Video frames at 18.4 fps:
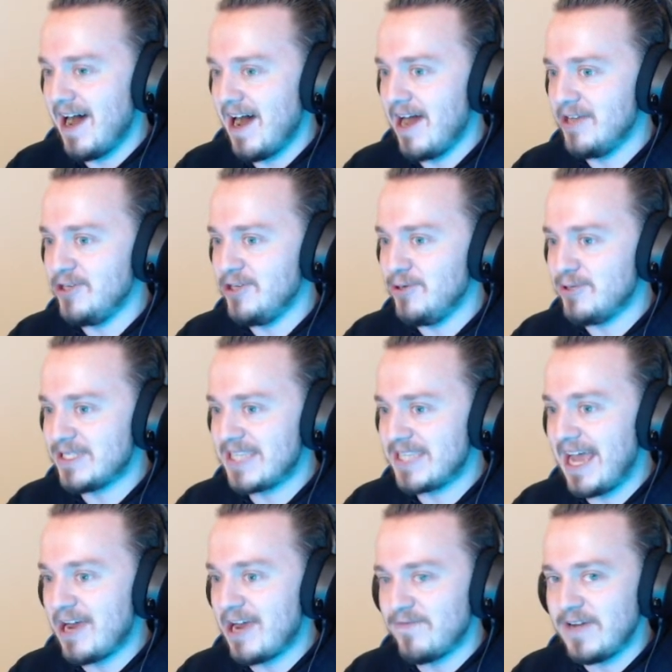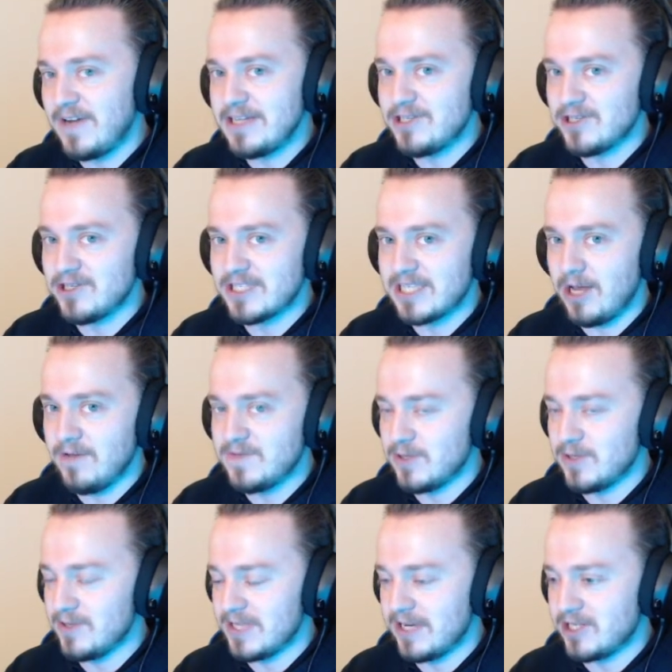you sacrifice
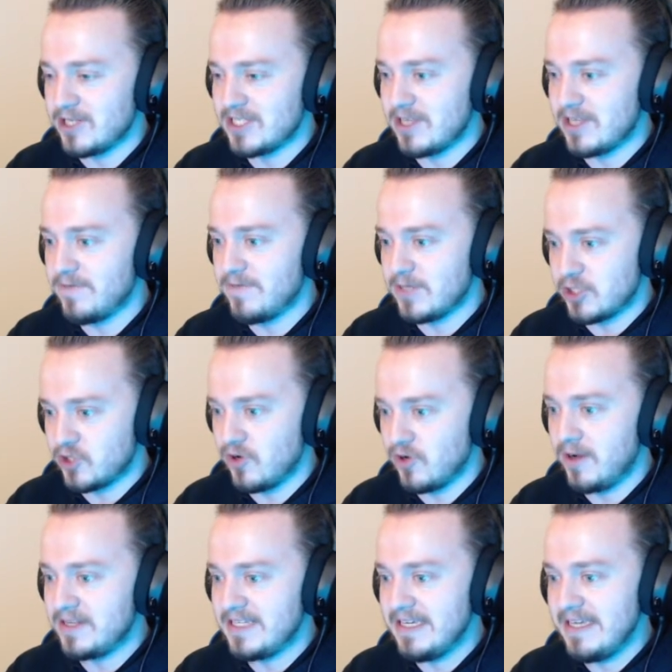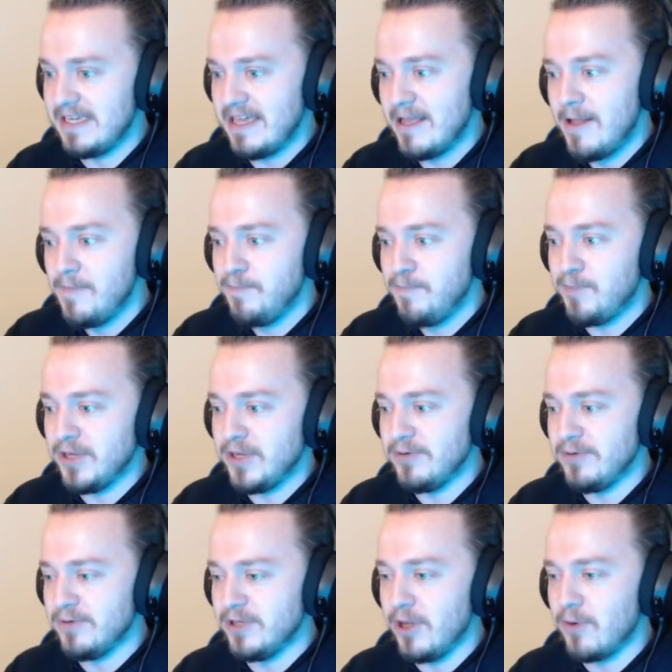yourself, so it's like self-destructing,
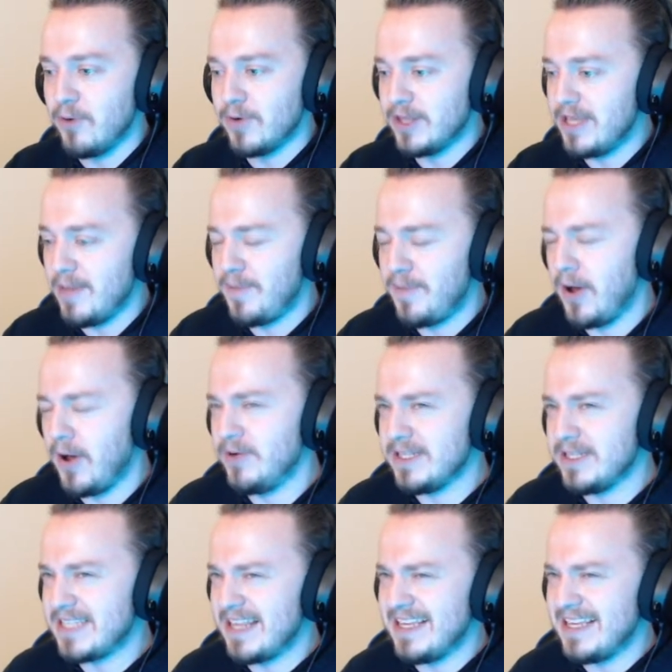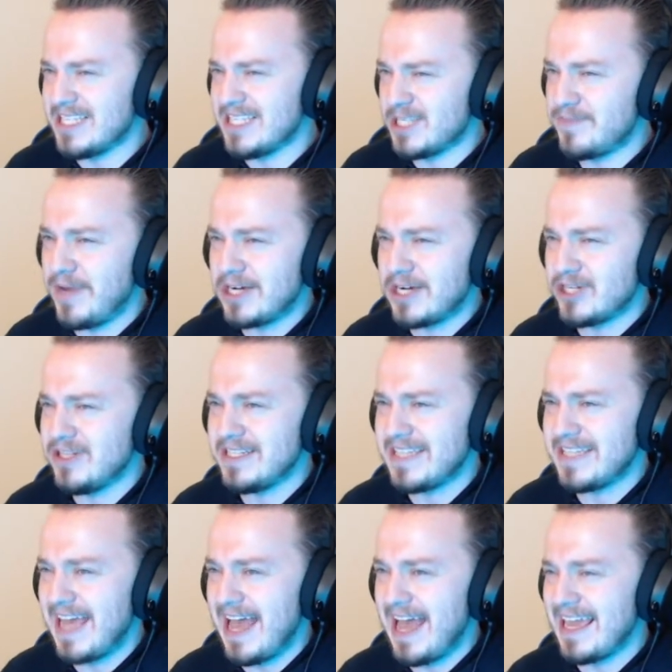but you lower the opponent's, I think it's special
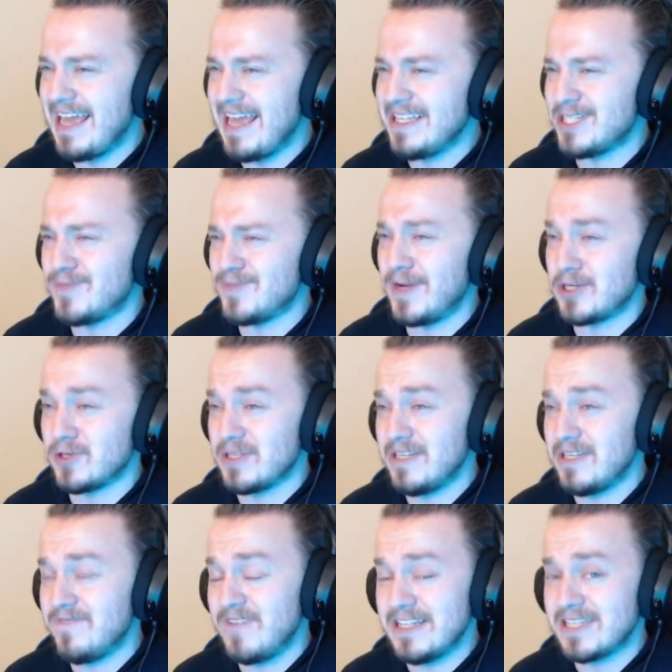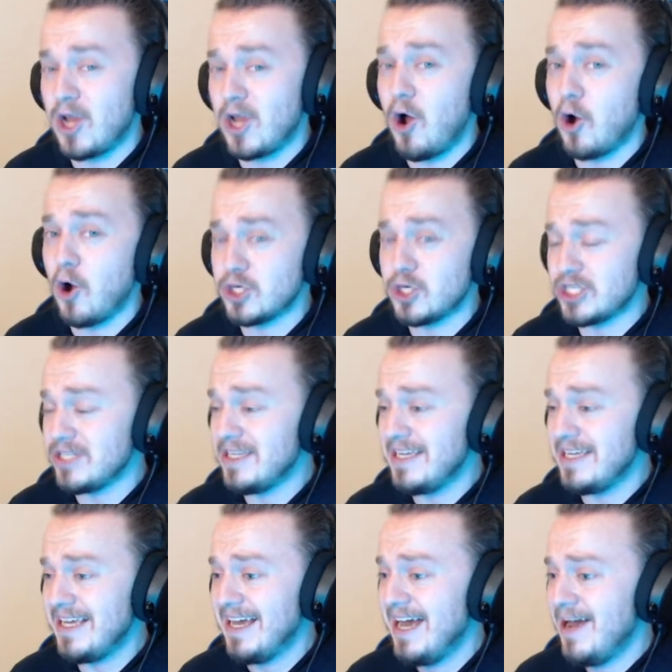attack and special defense
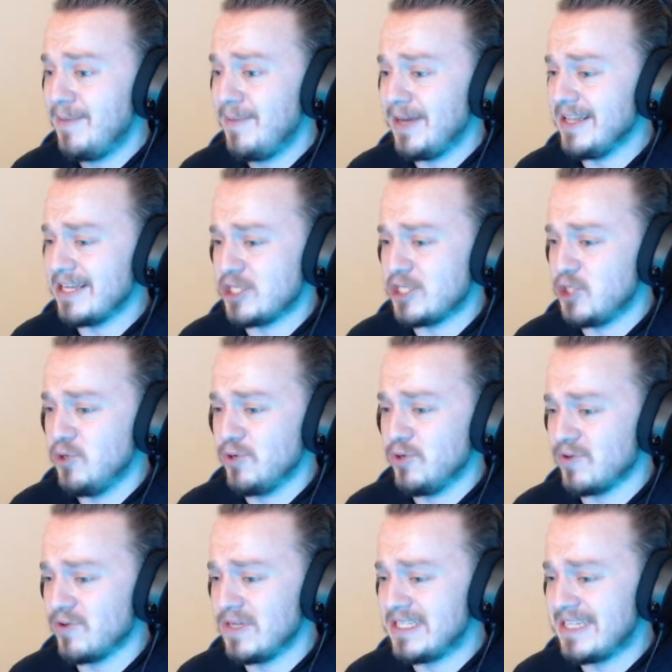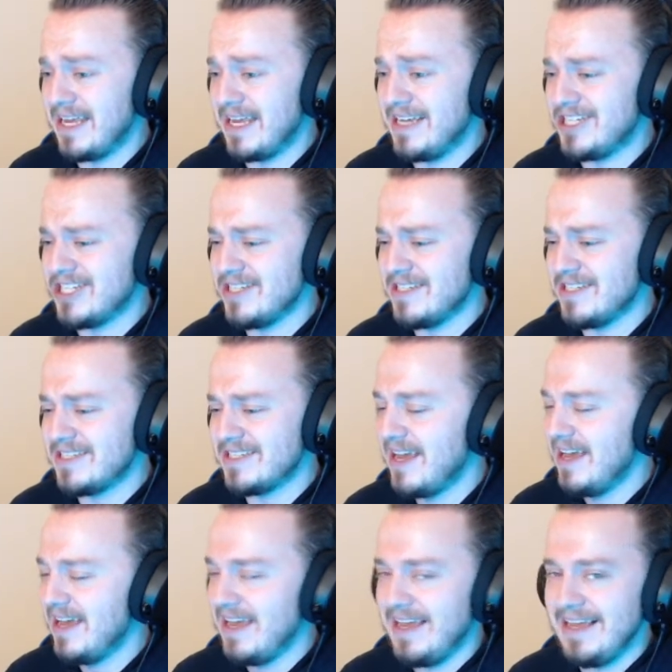harshly by like two or three
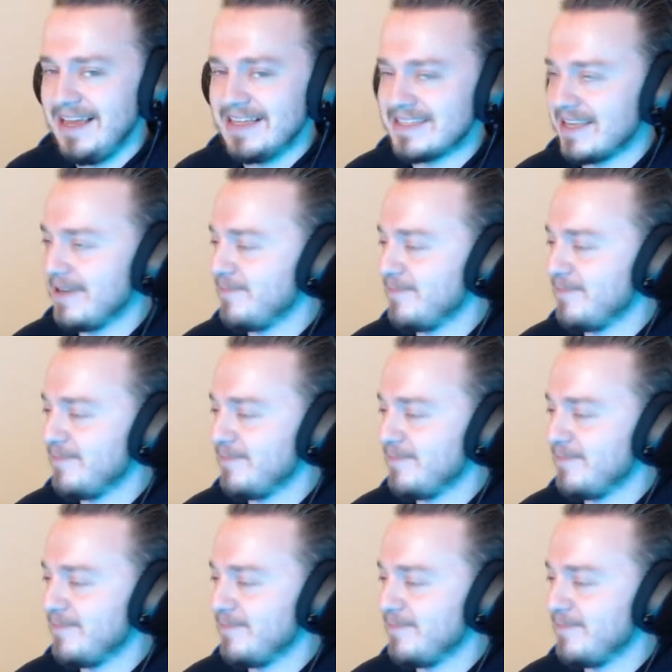stages. It's